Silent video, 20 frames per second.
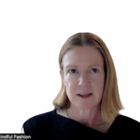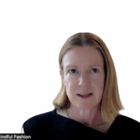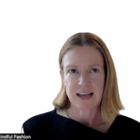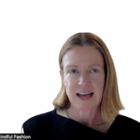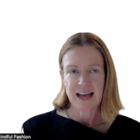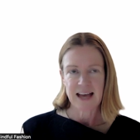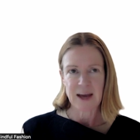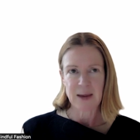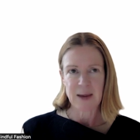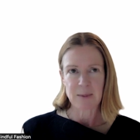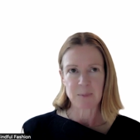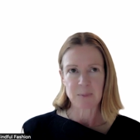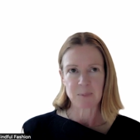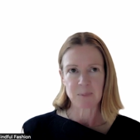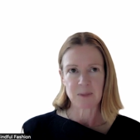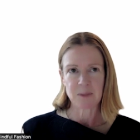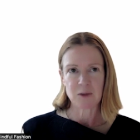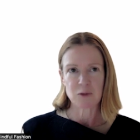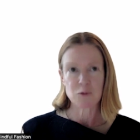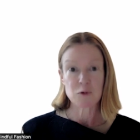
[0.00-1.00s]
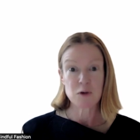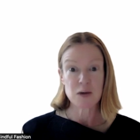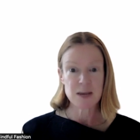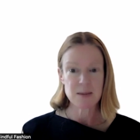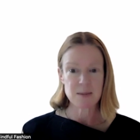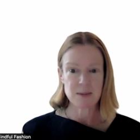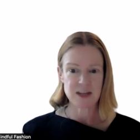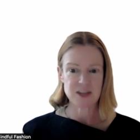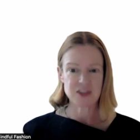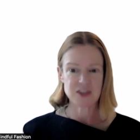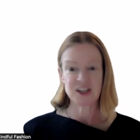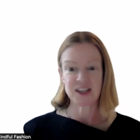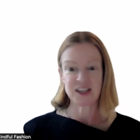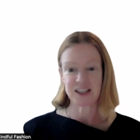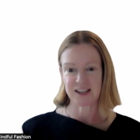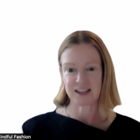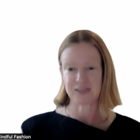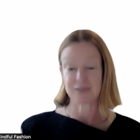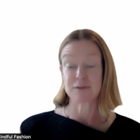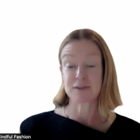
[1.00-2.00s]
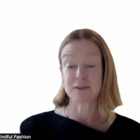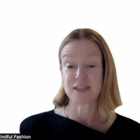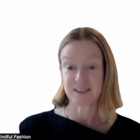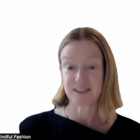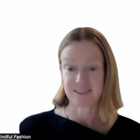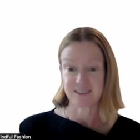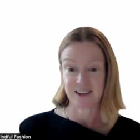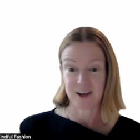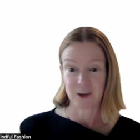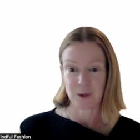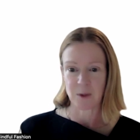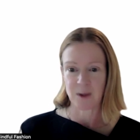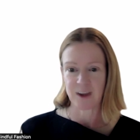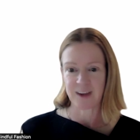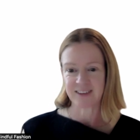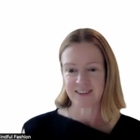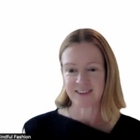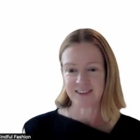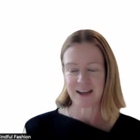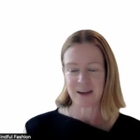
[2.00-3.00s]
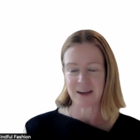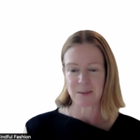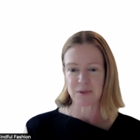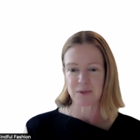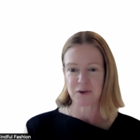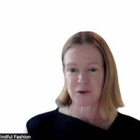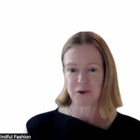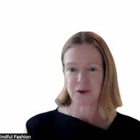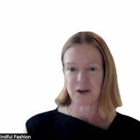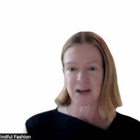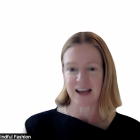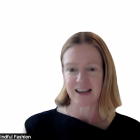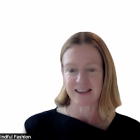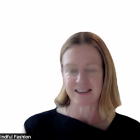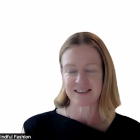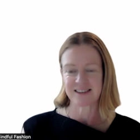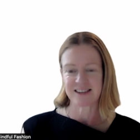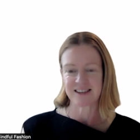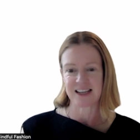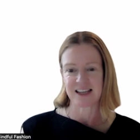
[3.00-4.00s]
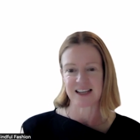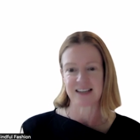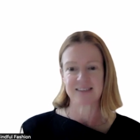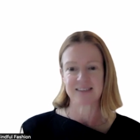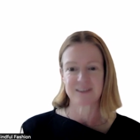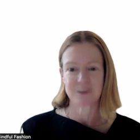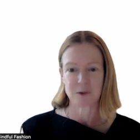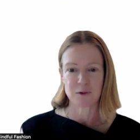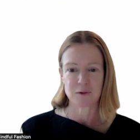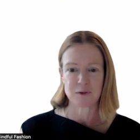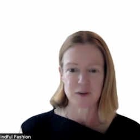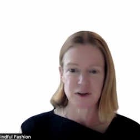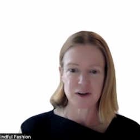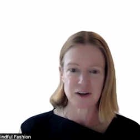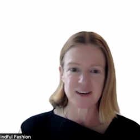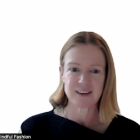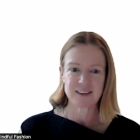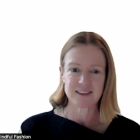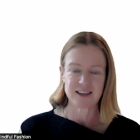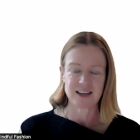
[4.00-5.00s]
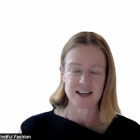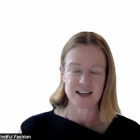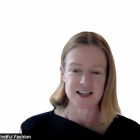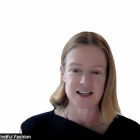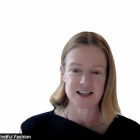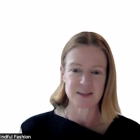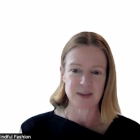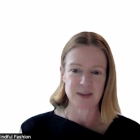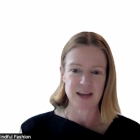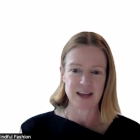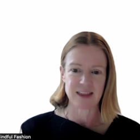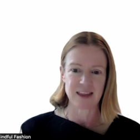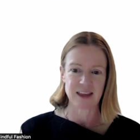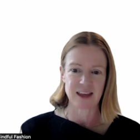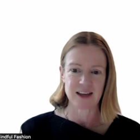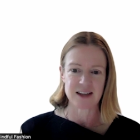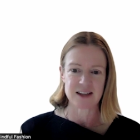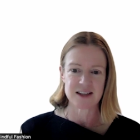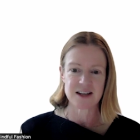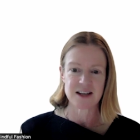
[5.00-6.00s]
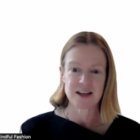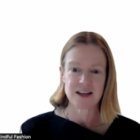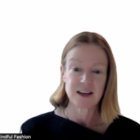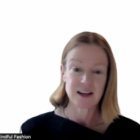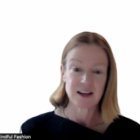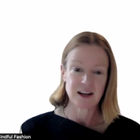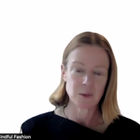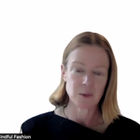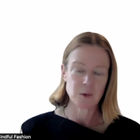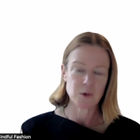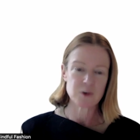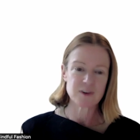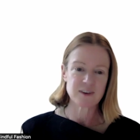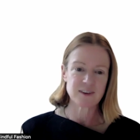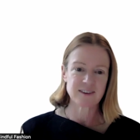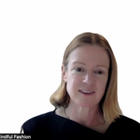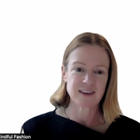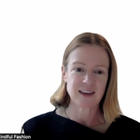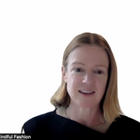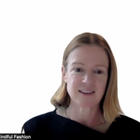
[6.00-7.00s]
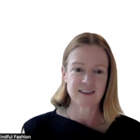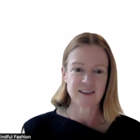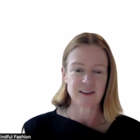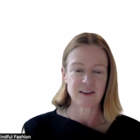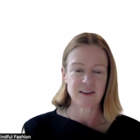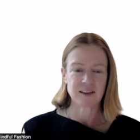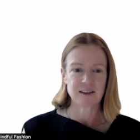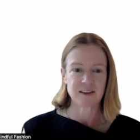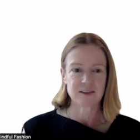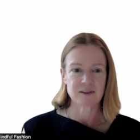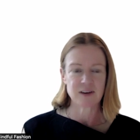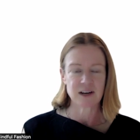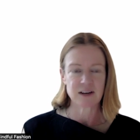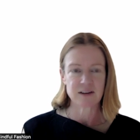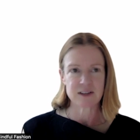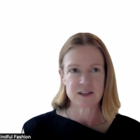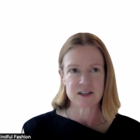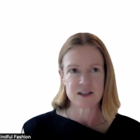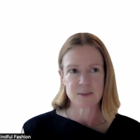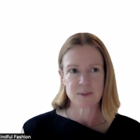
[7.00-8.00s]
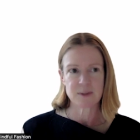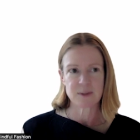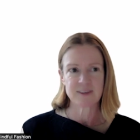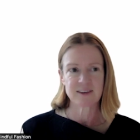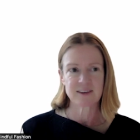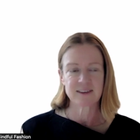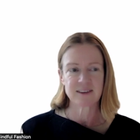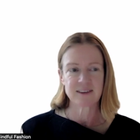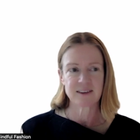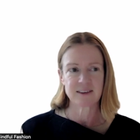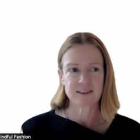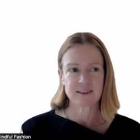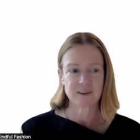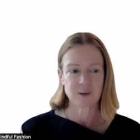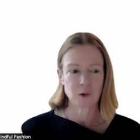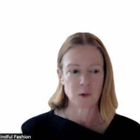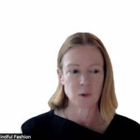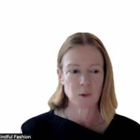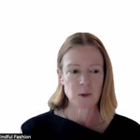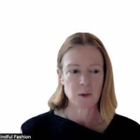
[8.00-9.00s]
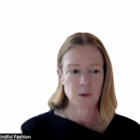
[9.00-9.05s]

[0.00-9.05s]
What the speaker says: reimagining of textile waste come through last year. So very excited about that. And I will just say something that's relevant to businesses. So